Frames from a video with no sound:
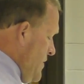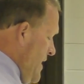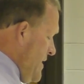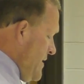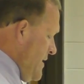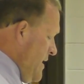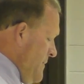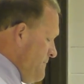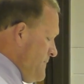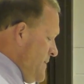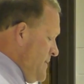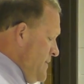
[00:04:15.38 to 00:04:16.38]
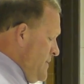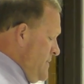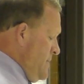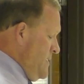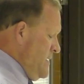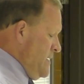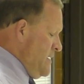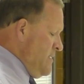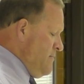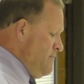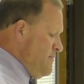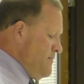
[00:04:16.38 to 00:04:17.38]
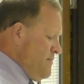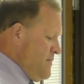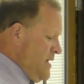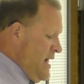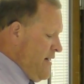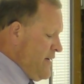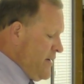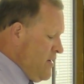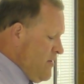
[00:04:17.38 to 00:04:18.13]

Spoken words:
we ended up carrying